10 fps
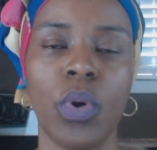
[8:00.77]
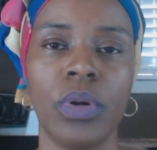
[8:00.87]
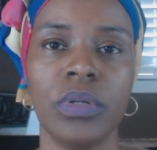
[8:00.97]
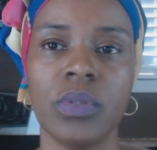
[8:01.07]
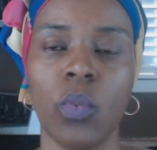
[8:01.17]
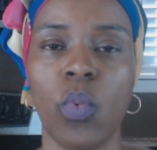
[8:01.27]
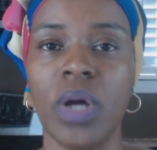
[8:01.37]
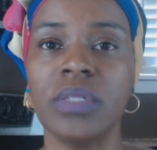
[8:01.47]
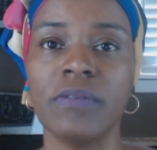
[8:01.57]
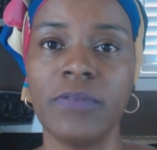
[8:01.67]
worked
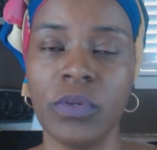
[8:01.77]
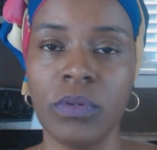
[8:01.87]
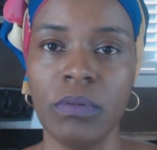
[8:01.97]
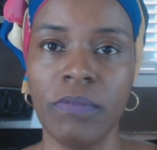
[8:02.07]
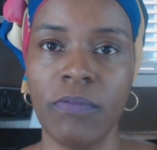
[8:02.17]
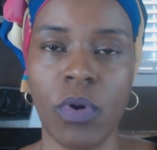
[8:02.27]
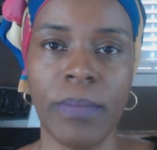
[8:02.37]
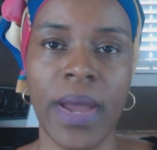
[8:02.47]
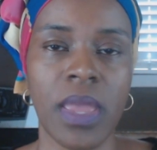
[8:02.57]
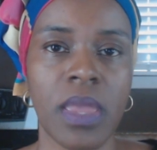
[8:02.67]
wonderful
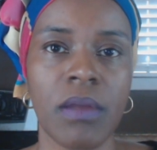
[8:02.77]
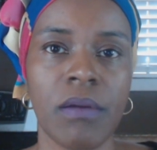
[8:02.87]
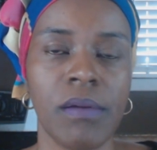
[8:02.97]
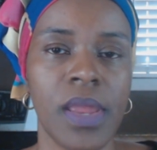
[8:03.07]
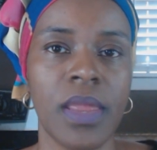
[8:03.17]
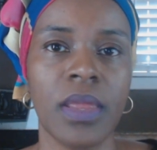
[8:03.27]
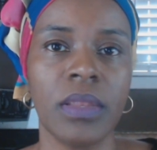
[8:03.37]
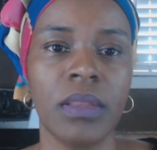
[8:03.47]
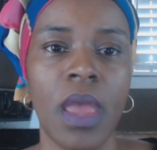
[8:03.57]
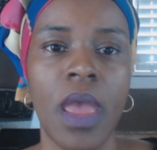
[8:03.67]
for my hair,
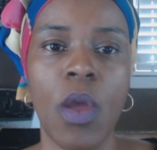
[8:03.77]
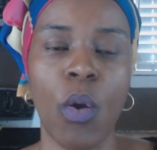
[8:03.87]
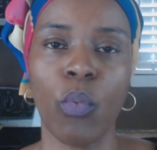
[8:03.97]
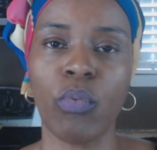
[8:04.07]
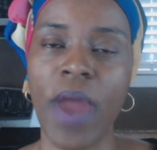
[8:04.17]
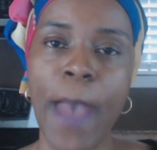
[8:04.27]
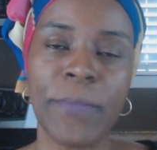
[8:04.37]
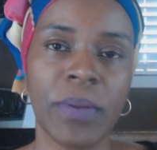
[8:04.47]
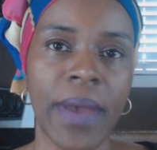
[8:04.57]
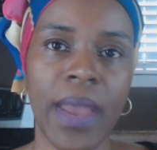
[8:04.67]
and
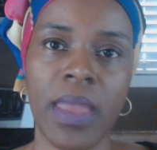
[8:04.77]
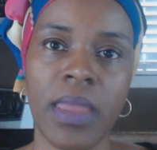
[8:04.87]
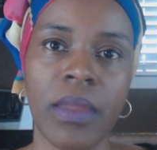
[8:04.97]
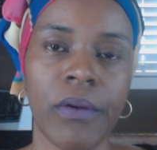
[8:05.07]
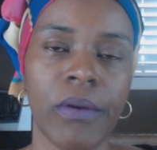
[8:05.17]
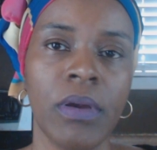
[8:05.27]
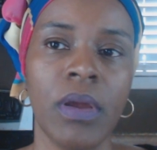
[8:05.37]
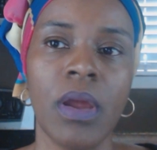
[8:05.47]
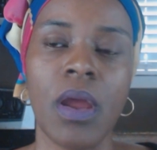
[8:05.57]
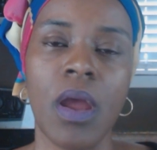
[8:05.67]
wrapping my hair,
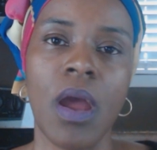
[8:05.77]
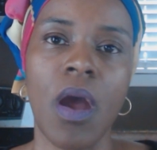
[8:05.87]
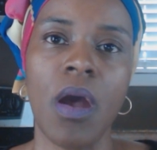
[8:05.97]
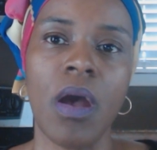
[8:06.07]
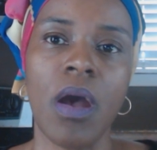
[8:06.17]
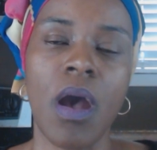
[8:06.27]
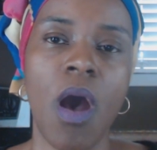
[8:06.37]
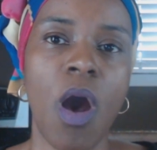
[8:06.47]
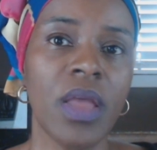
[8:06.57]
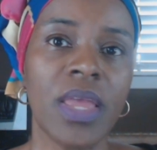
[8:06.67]

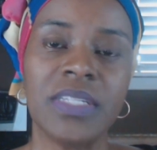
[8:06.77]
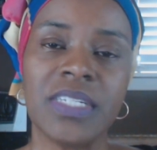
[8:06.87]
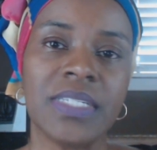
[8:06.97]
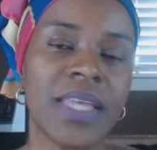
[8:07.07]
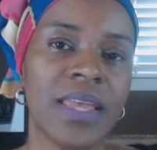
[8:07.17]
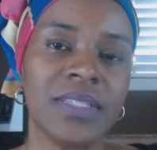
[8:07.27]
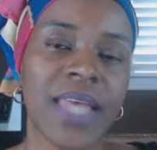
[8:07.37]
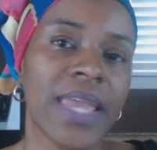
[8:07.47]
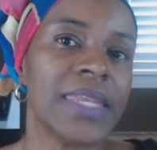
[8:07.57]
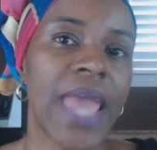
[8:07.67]
it's
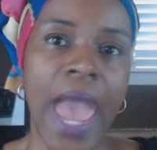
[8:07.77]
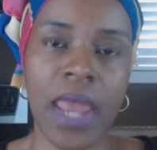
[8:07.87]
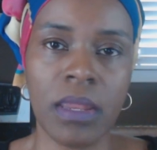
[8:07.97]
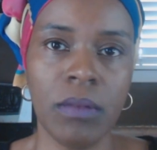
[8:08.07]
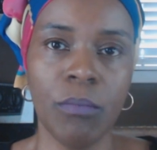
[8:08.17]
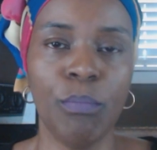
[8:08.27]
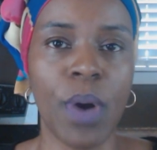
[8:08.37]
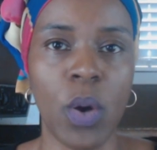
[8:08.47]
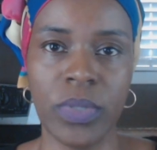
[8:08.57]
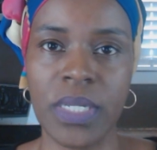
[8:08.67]
like an added
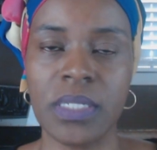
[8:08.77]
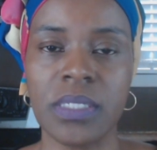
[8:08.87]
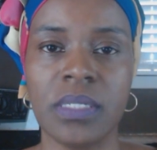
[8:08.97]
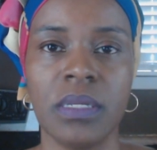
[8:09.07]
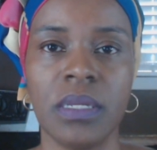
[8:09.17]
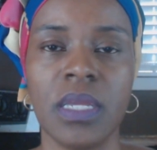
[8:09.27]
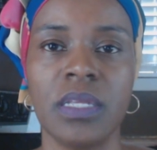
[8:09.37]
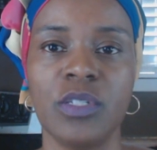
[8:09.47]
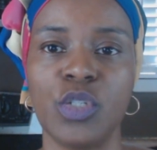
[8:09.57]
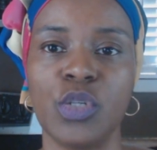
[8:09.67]
bonus
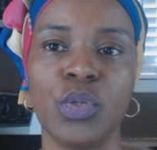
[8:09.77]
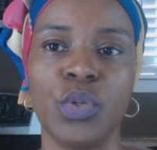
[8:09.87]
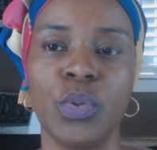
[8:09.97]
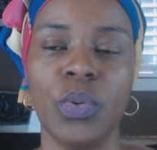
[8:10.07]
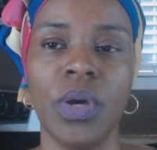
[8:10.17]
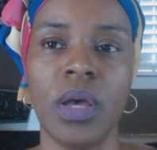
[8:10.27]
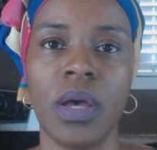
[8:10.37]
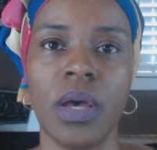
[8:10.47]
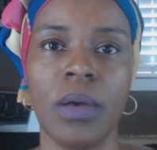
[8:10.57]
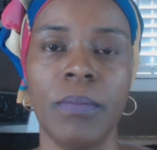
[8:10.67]
into
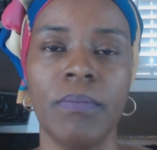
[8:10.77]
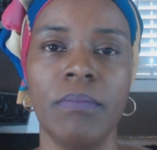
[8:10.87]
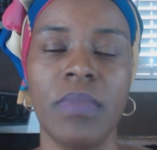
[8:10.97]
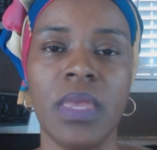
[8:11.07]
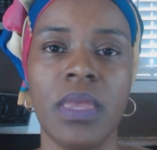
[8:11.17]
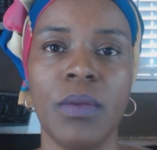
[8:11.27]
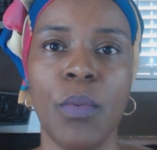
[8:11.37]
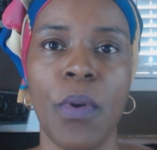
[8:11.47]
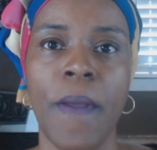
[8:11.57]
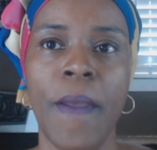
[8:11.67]

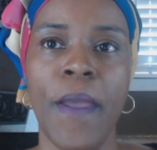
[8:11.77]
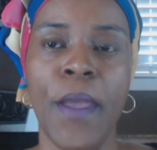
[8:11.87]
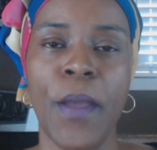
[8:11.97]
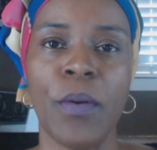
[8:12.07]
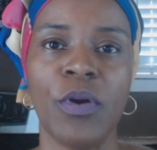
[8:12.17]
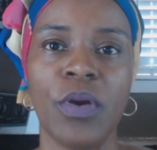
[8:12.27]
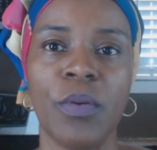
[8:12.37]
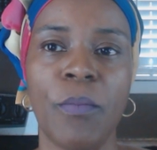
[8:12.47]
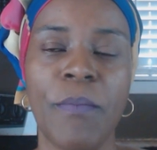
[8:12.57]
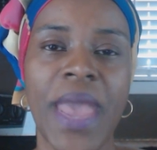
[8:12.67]
me
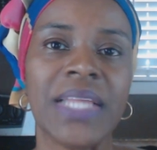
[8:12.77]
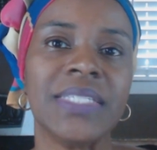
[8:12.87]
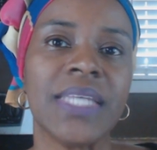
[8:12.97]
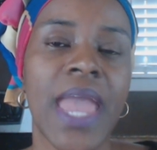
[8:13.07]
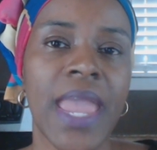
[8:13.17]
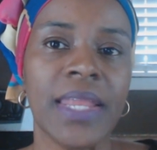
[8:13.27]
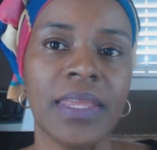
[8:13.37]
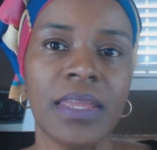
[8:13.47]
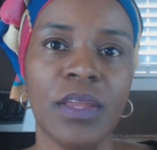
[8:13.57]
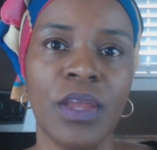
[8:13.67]

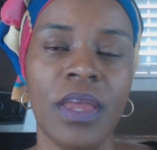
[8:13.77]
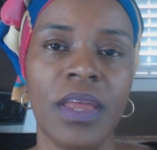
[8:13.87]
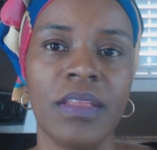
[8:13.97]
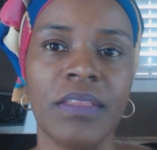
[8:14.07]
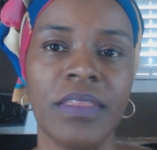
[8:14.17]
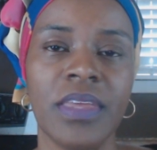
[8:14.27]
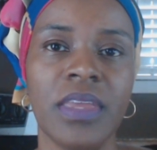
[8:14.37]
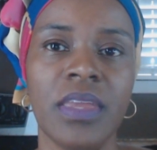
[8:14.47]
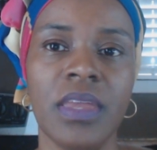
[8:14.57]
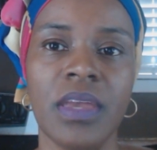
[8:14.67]
maintaining
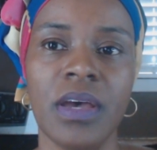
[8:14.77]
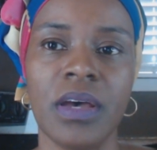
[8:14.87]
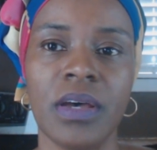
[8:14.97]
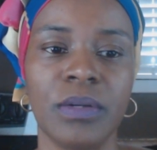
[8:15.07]
the